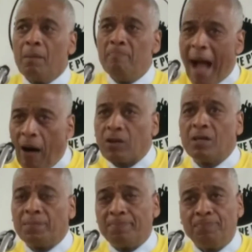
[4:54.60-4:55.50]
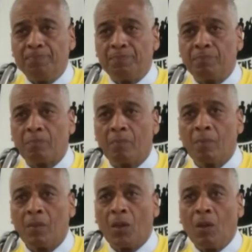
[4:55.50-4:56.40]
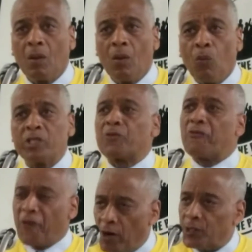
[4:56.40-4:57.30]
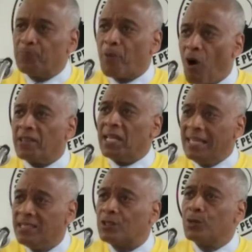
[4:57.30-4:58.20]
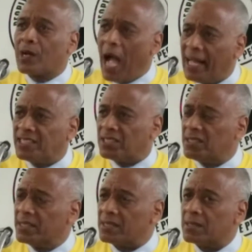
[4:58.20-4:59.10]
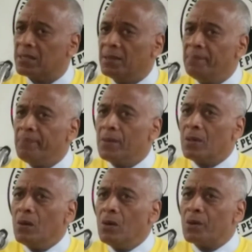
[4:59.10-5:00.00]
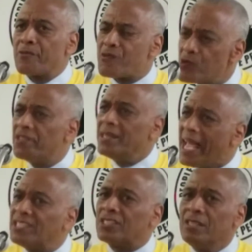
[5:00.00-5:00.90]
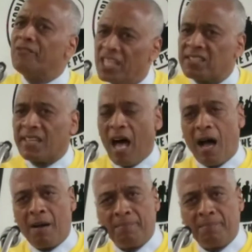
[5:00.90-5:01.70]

Malcolm was first brought into consciousness through the Nation of Islam.